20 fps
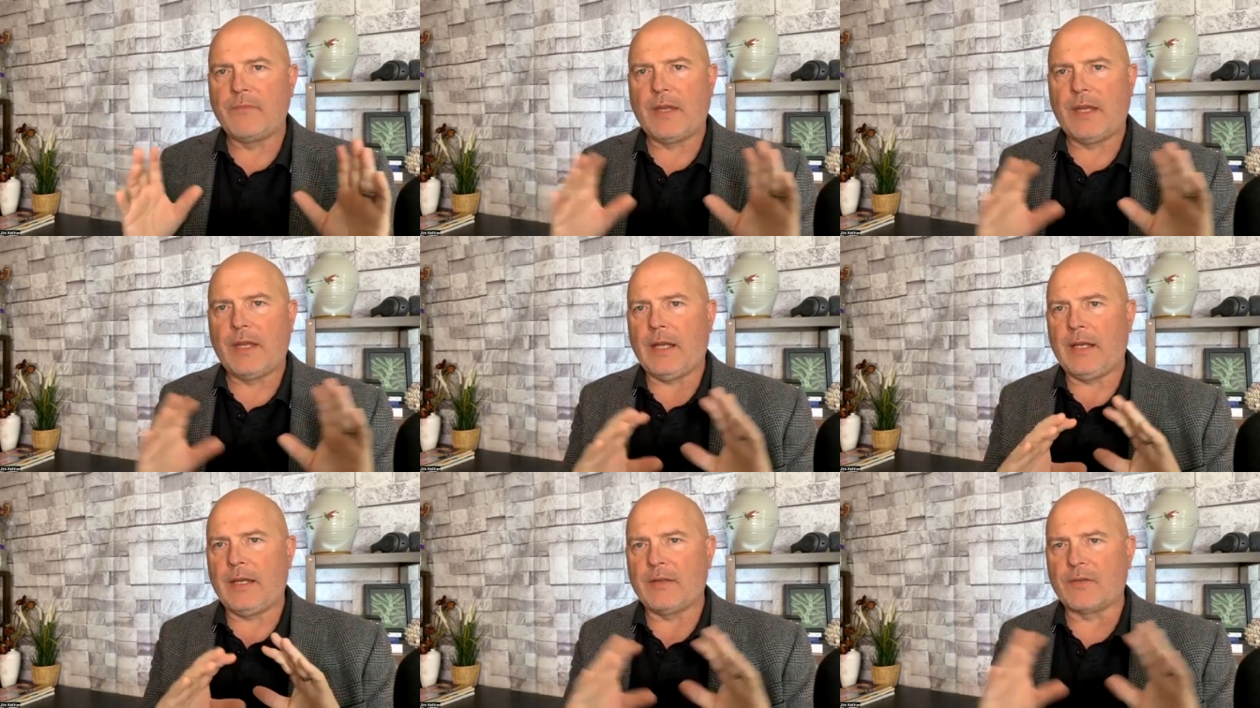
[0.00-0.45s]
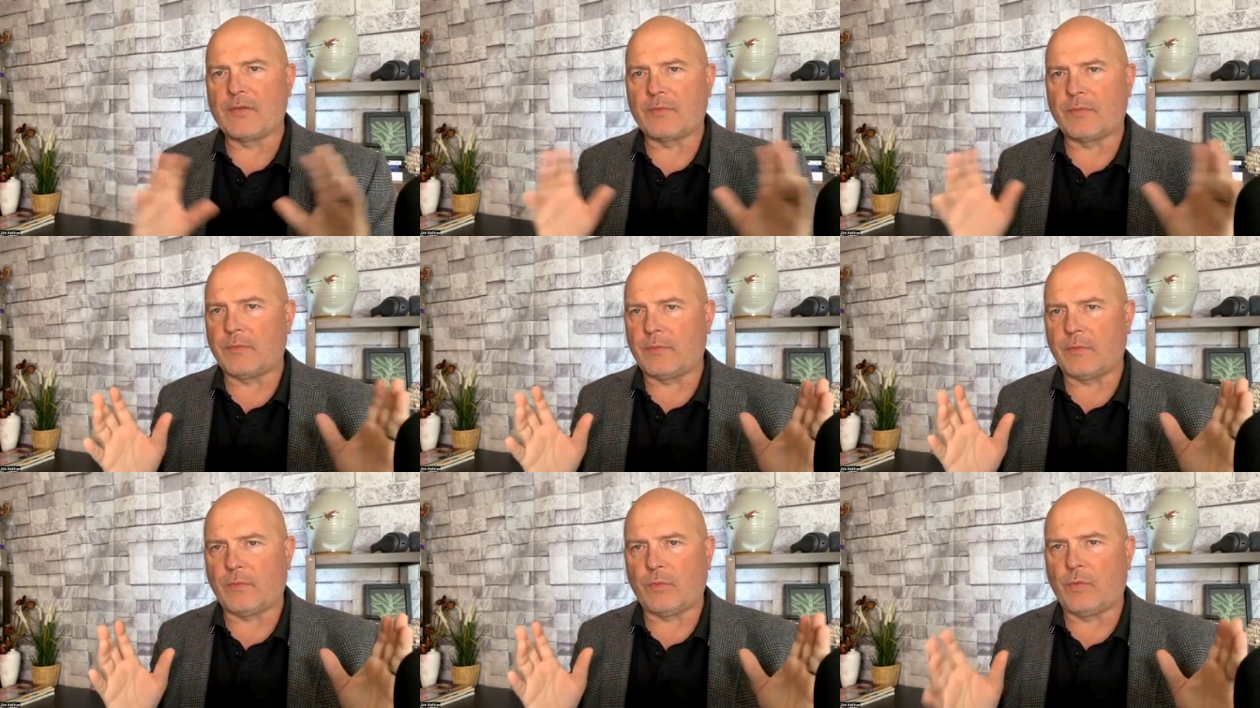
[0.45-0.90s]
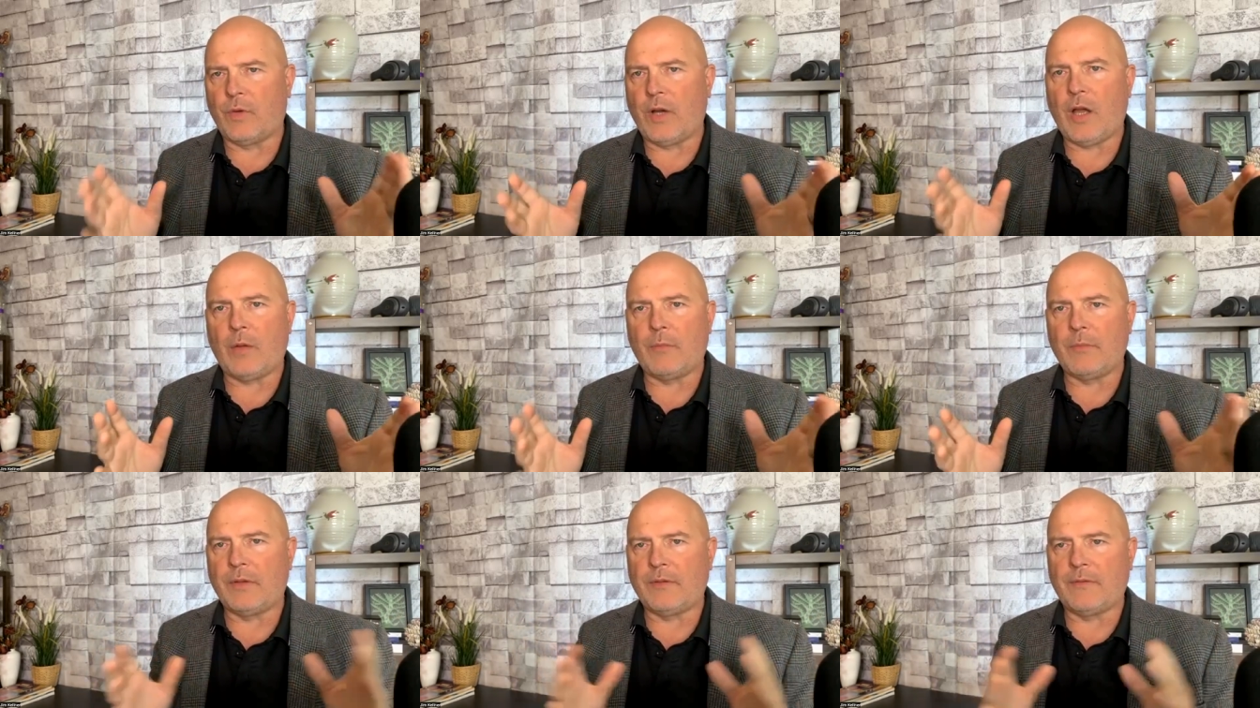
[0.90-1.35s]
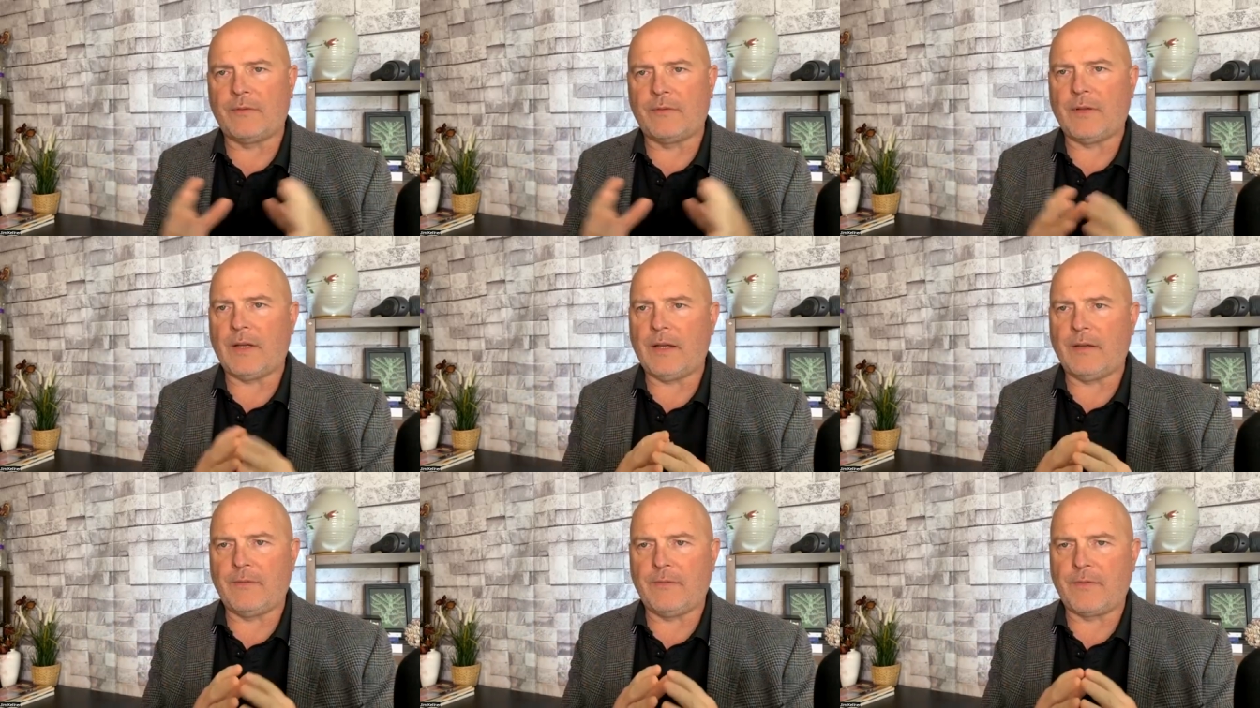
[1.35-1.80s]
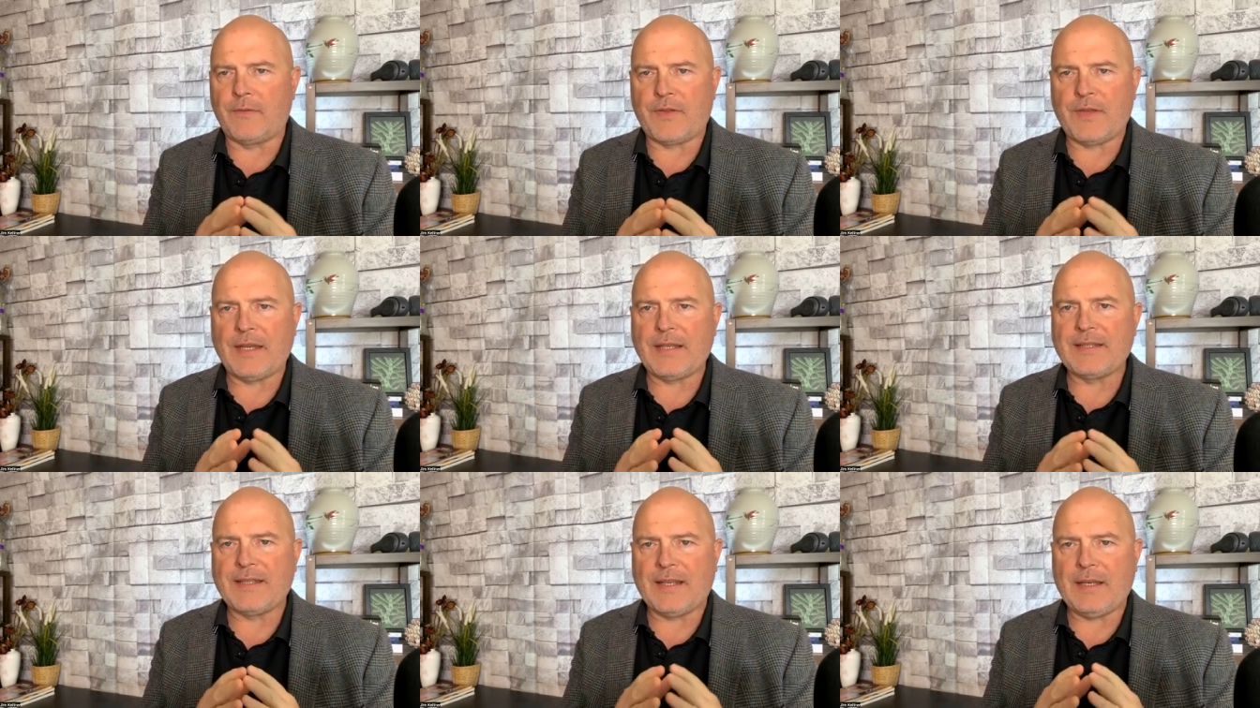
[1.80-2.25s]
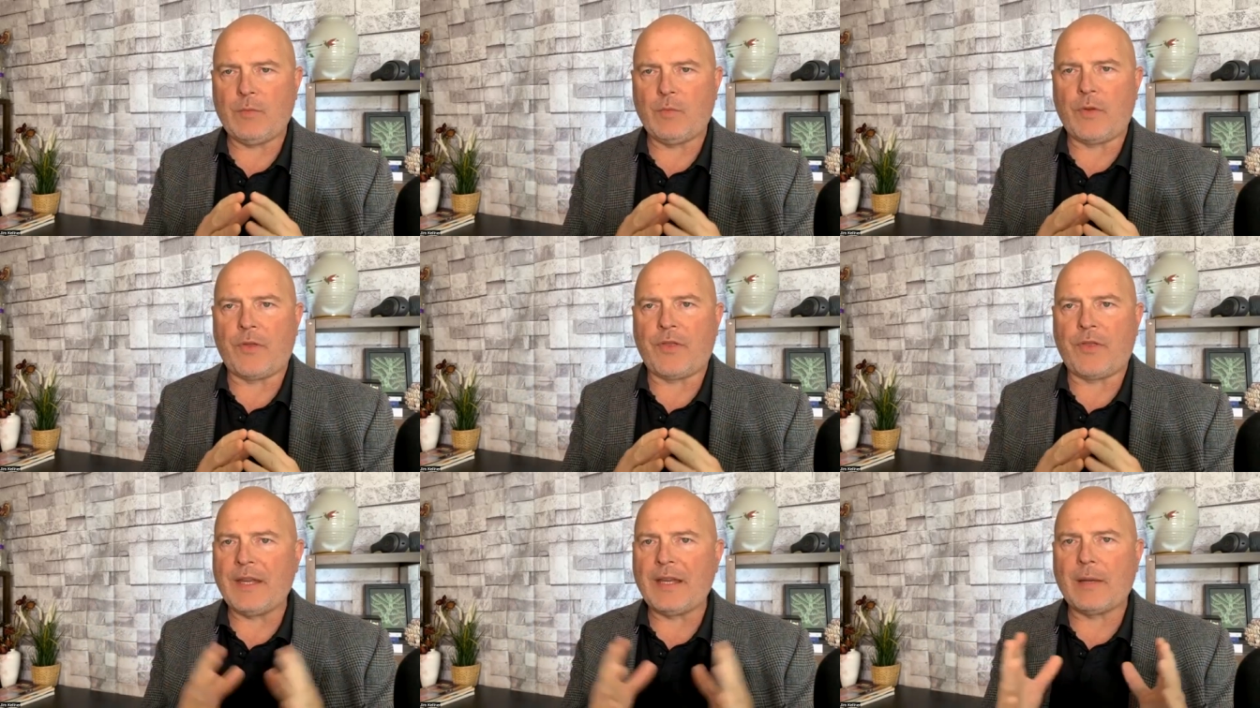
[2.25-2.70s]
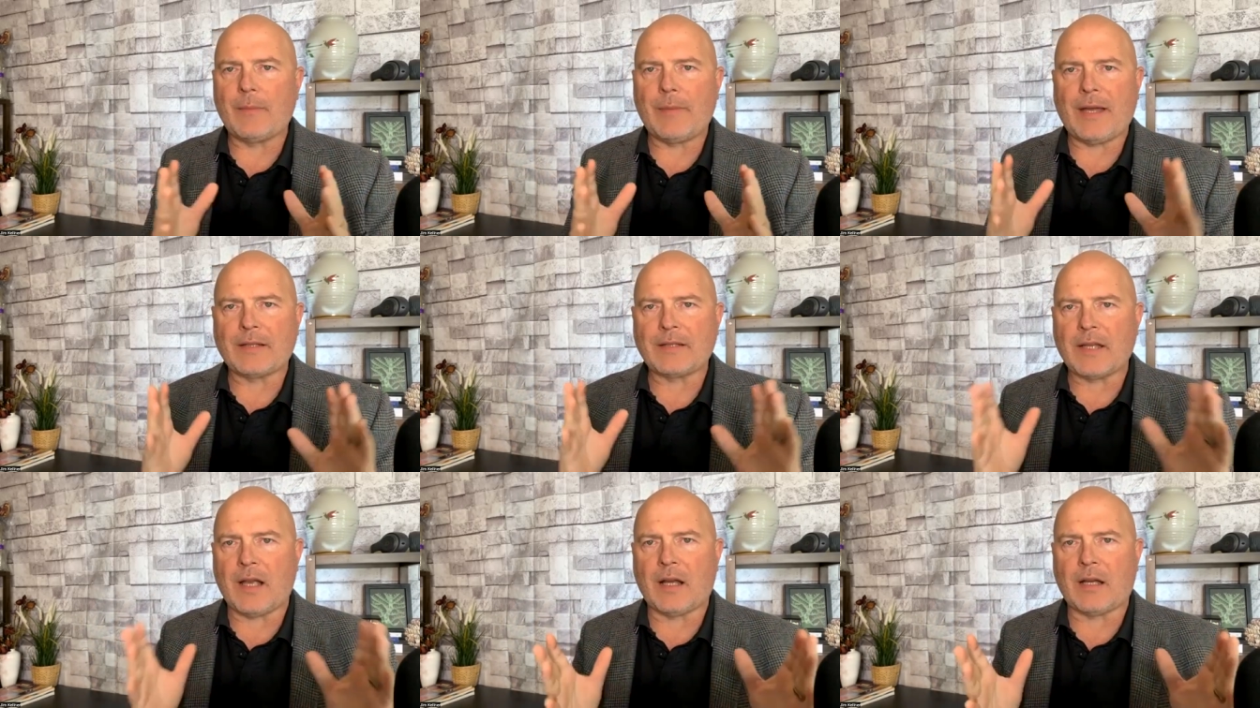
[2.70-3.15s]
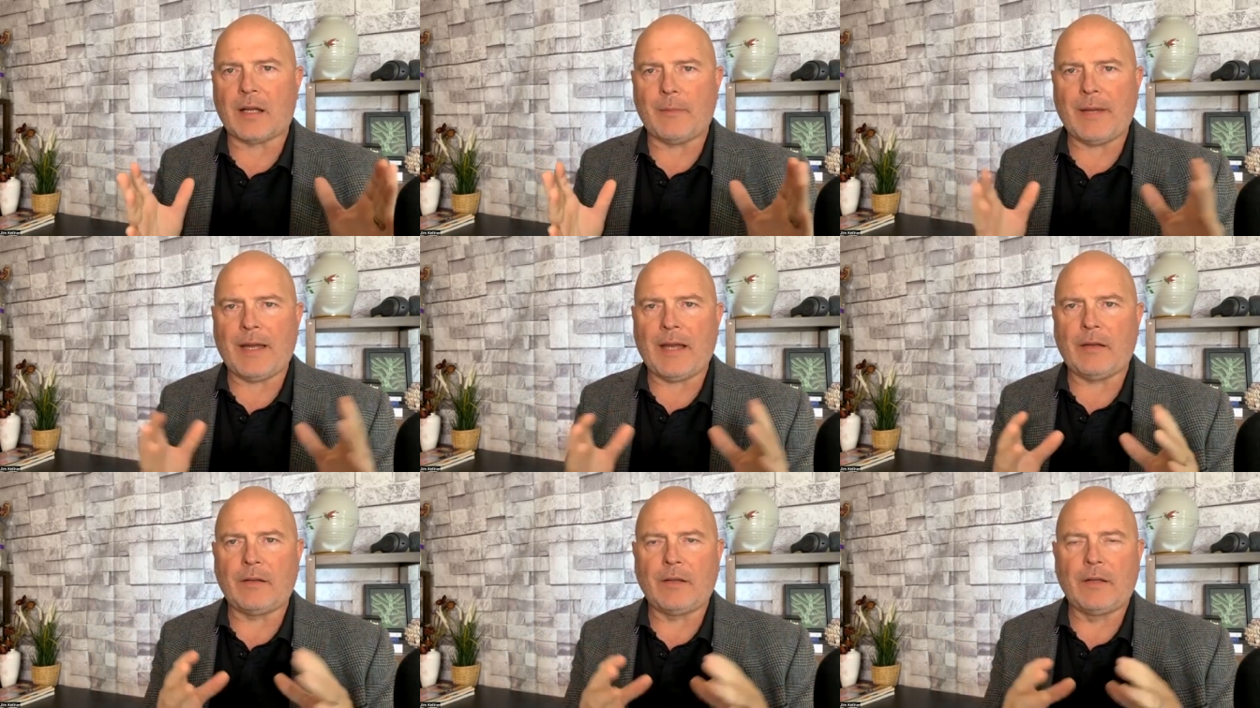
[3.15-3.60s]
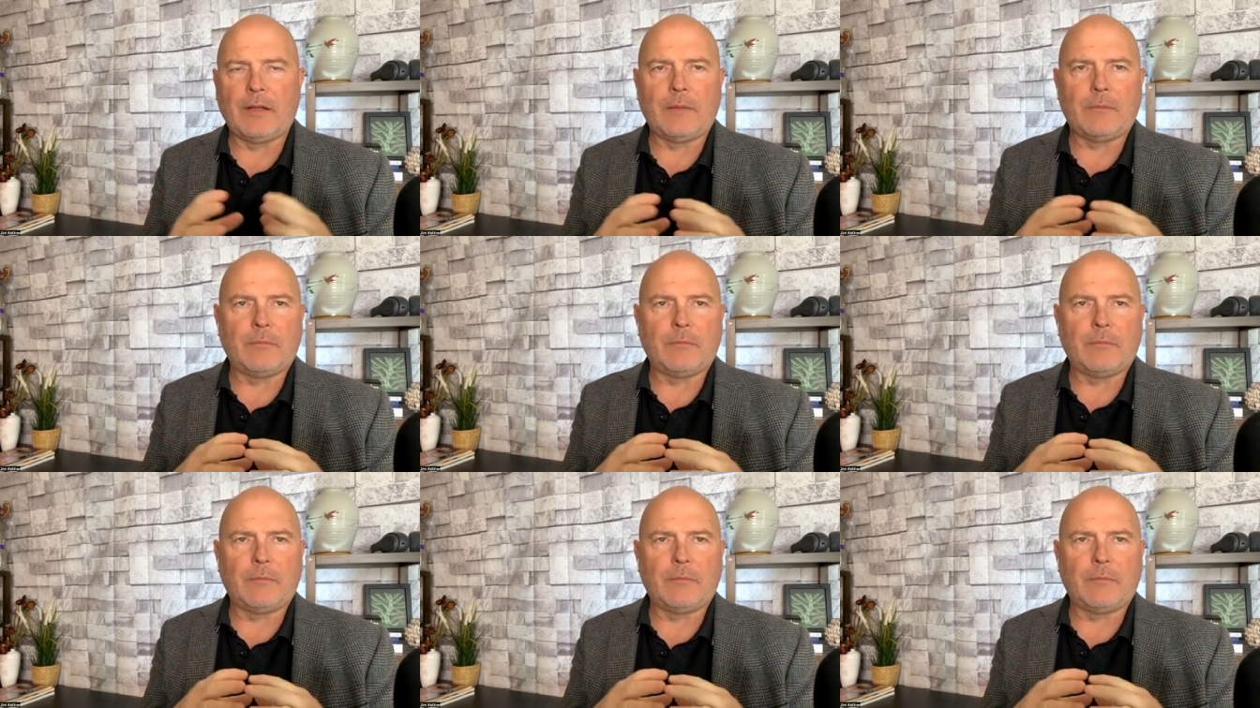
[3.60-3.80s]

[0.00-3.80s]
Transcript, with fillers: in his realm of of things that he would think about, talk about,